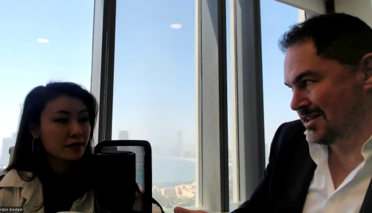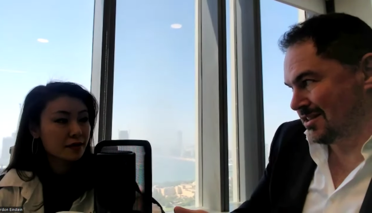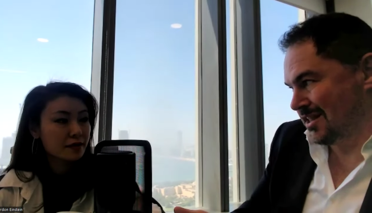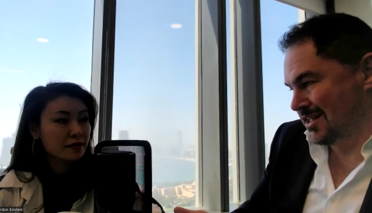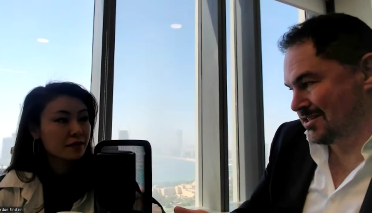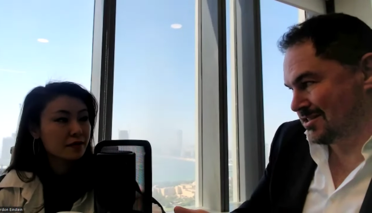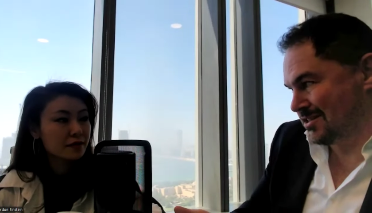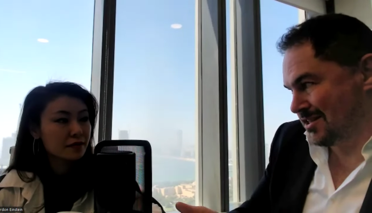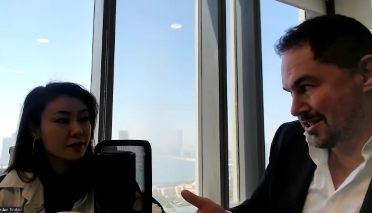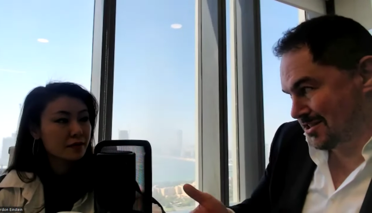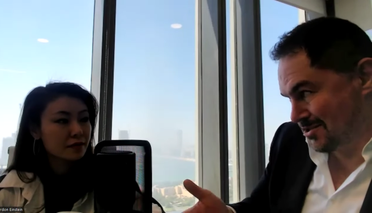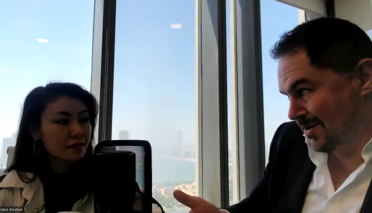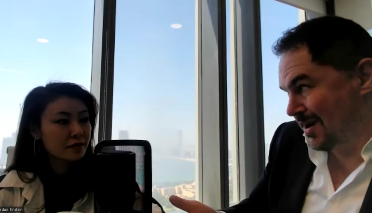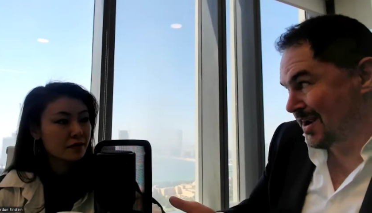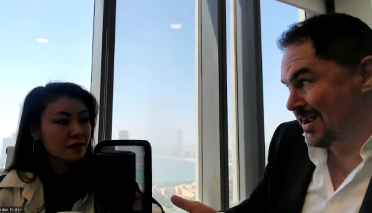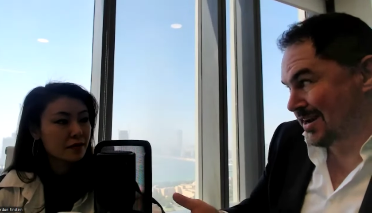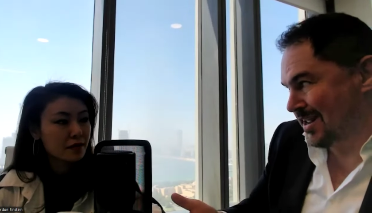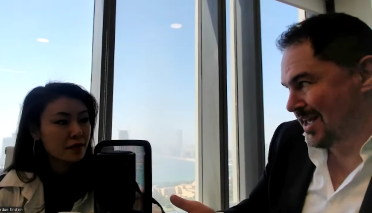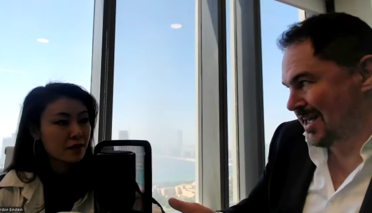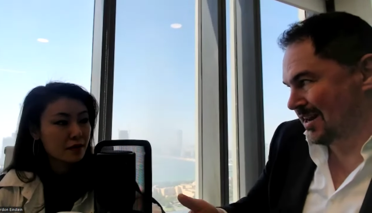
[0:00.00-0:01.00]
Speaker 1: that, that's
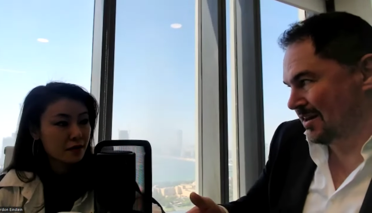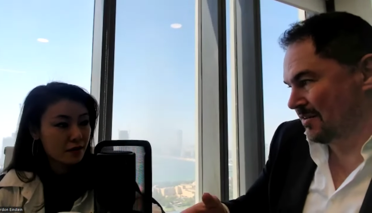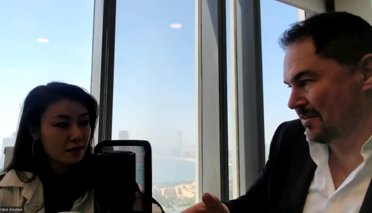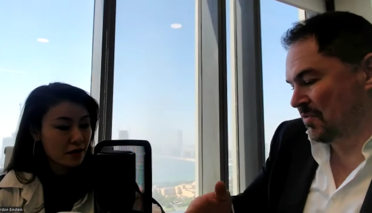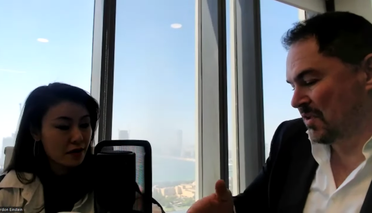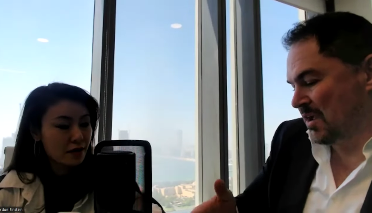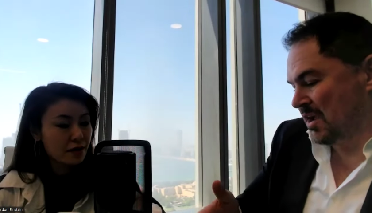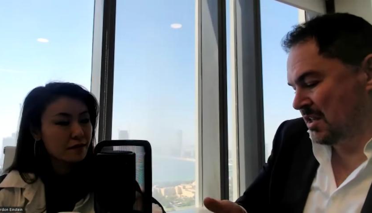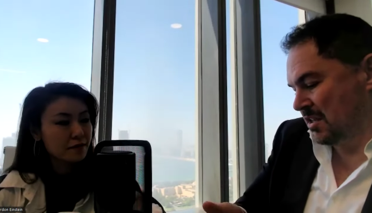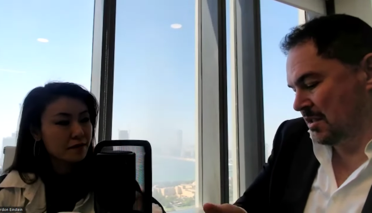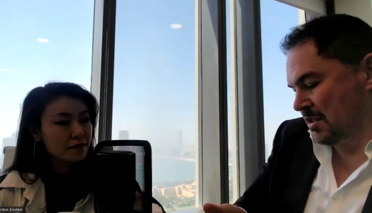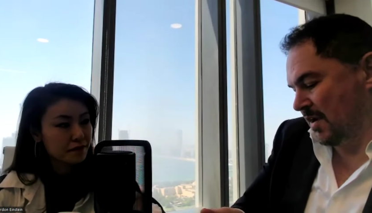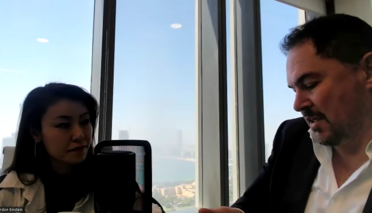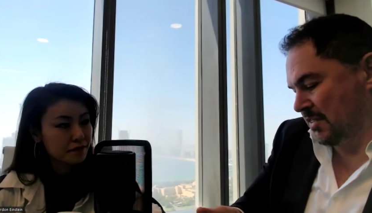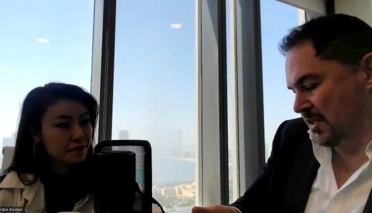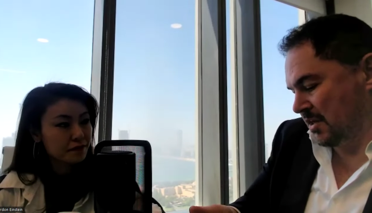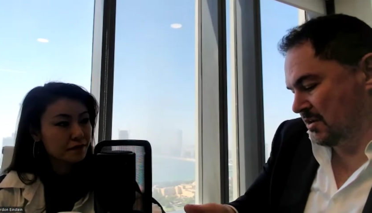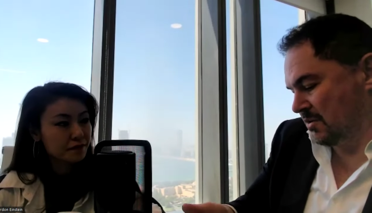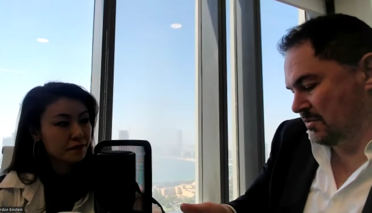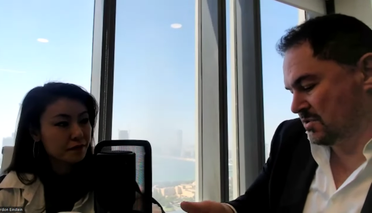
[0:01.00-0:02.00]
great. And yeah. the fact
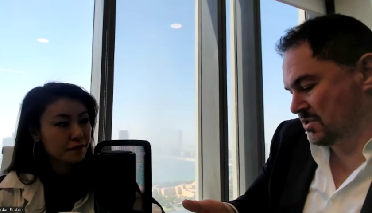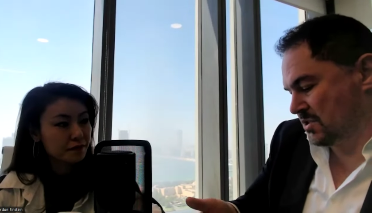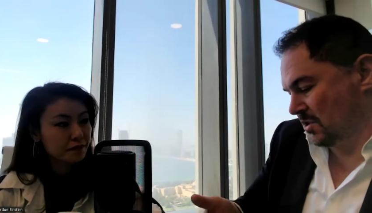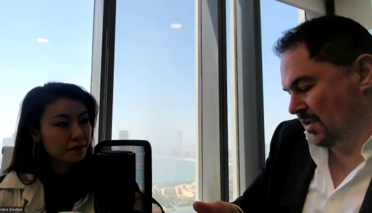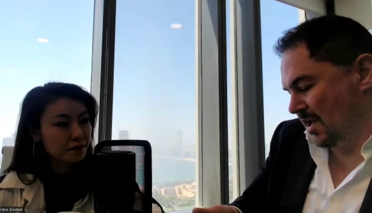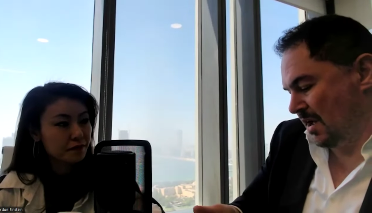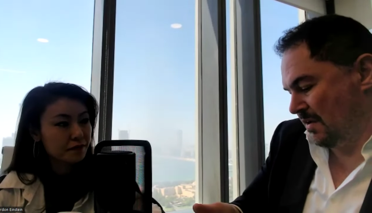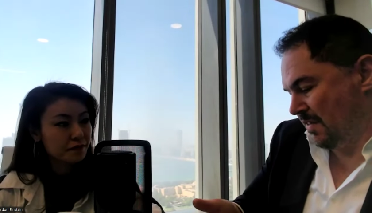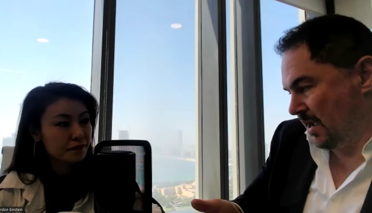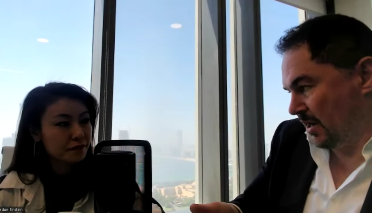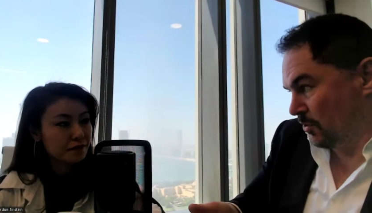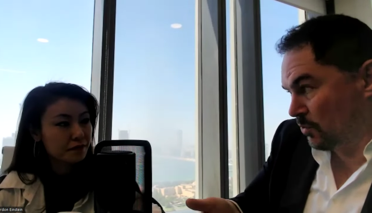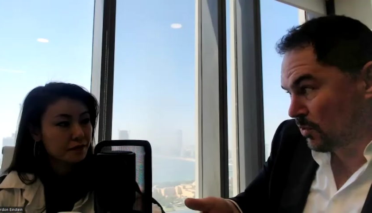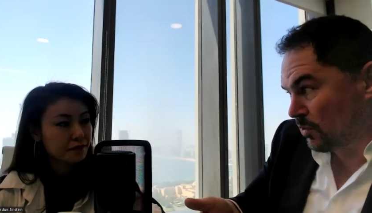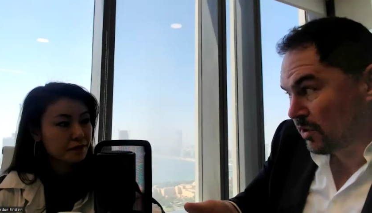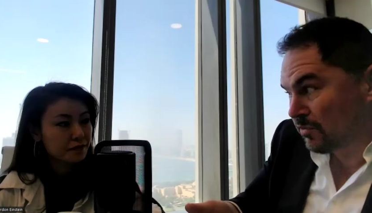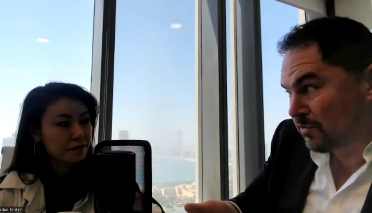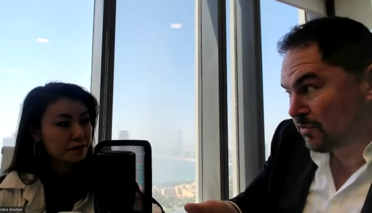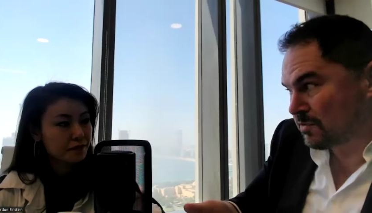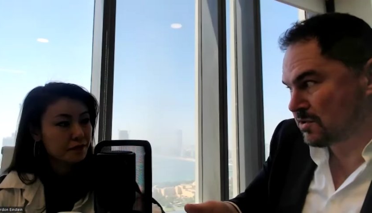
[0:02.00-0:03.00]
that you still have that
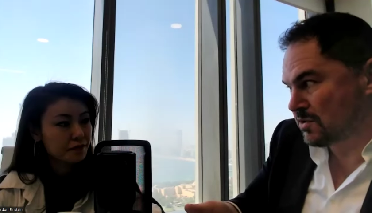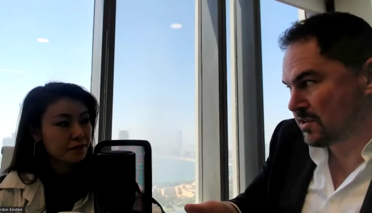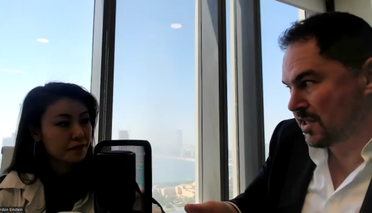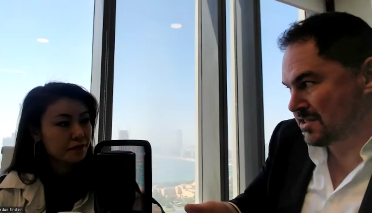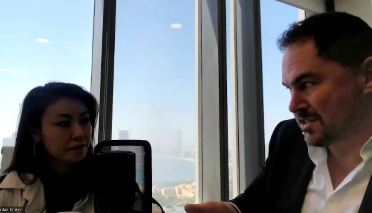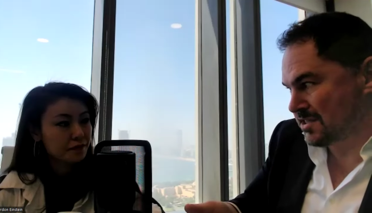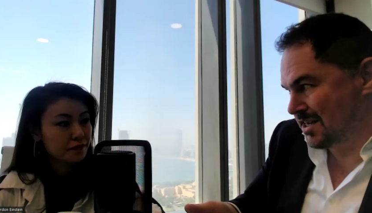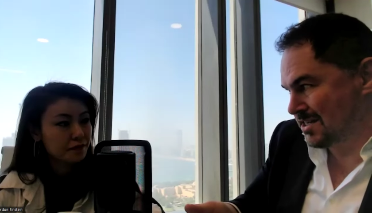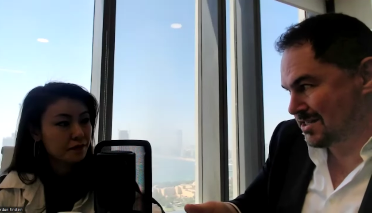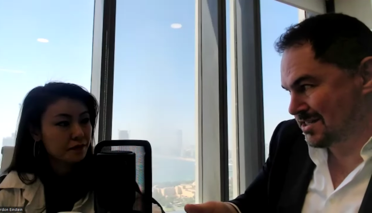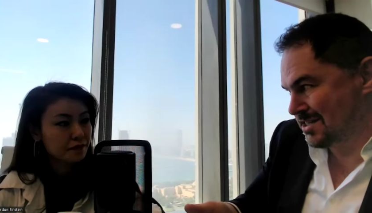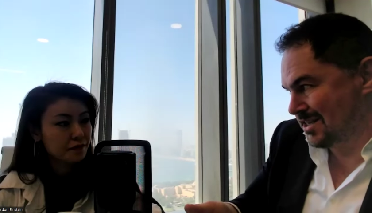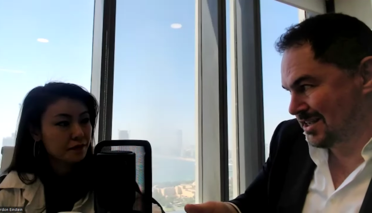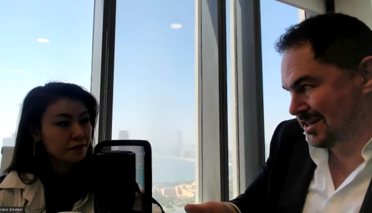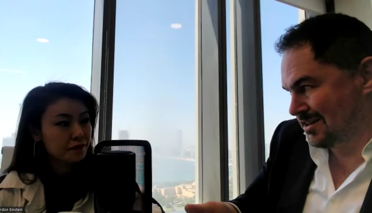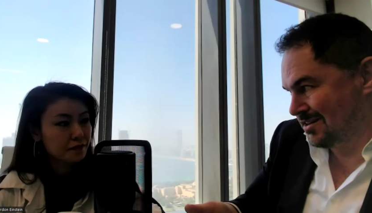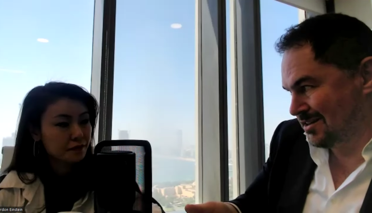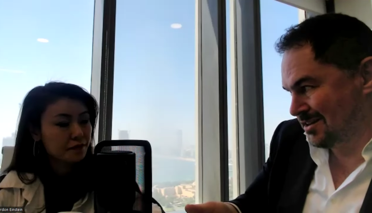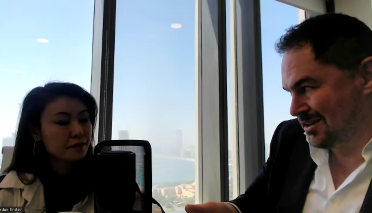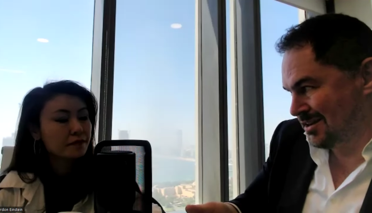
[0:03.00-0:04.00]
crew from
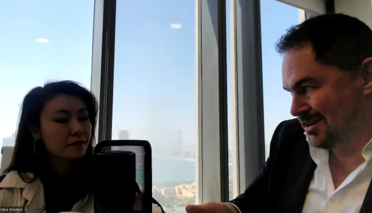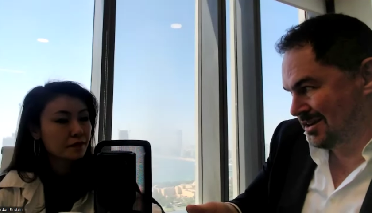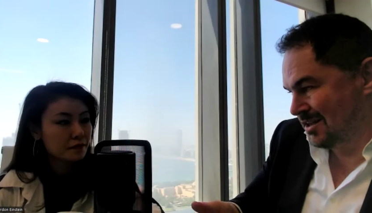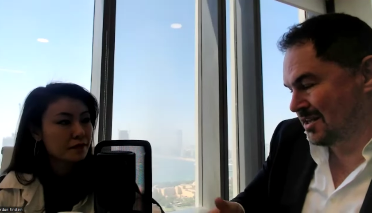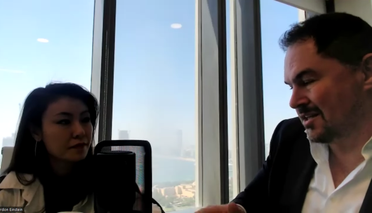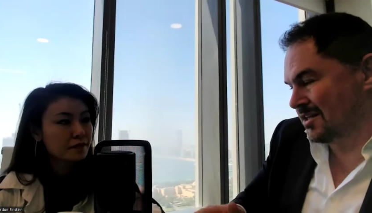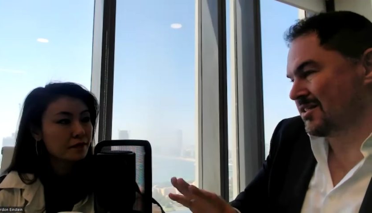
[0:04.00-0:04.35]
2018, mm.